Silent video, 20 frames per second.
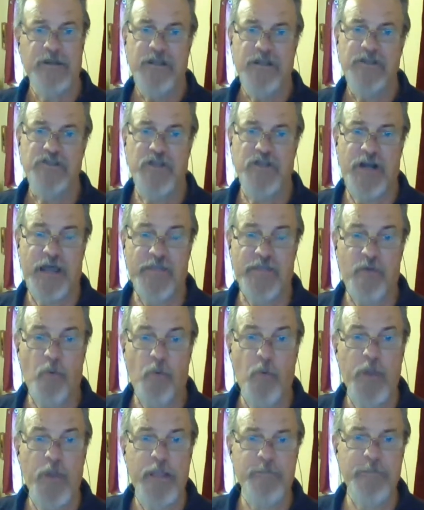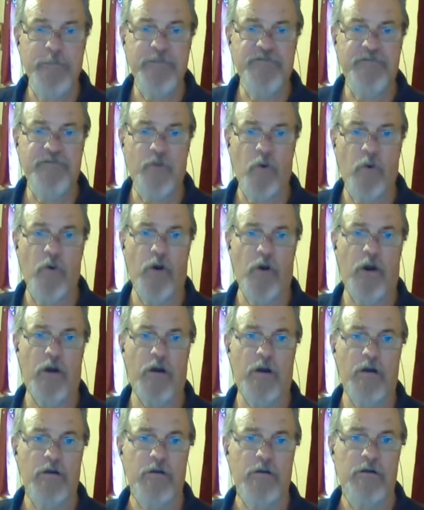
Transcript: So now the week before,